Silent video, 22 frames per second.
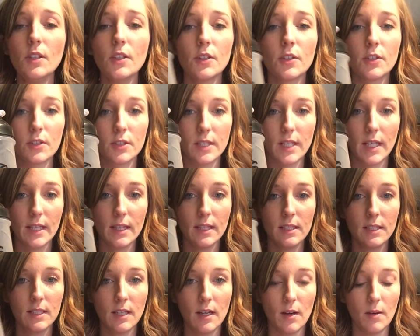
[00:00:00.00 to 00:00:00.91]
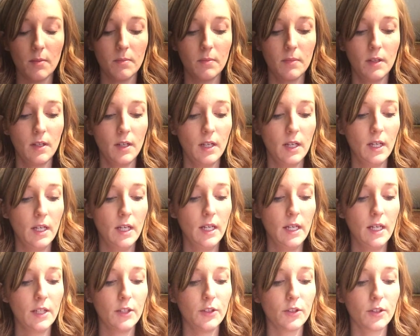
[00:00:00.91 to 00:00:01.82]
You're going to take this cup,
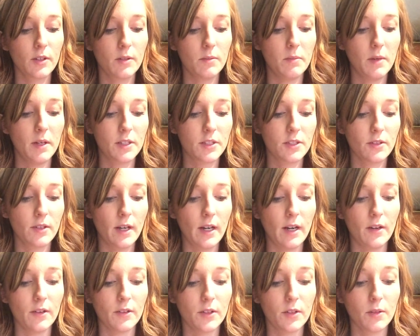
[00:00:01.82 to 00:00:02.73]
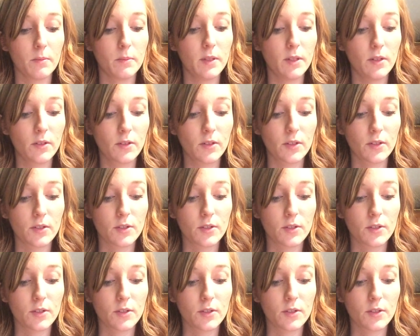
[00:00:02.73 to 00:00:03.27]
you're going to measure out your milk,